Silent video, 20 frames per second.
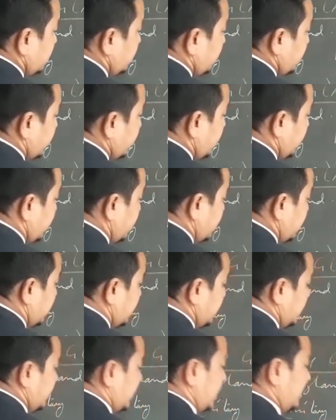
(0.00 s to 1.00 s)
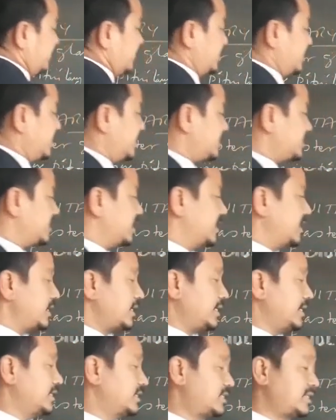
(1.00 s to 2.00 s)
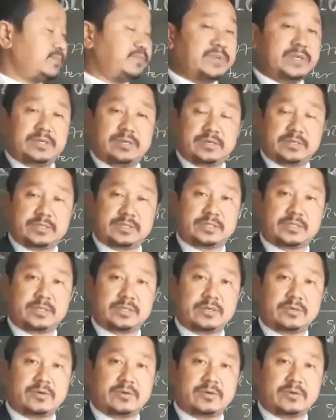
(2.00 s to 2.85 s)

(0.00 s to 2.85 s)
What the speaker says: Okay, diabetes insipidus.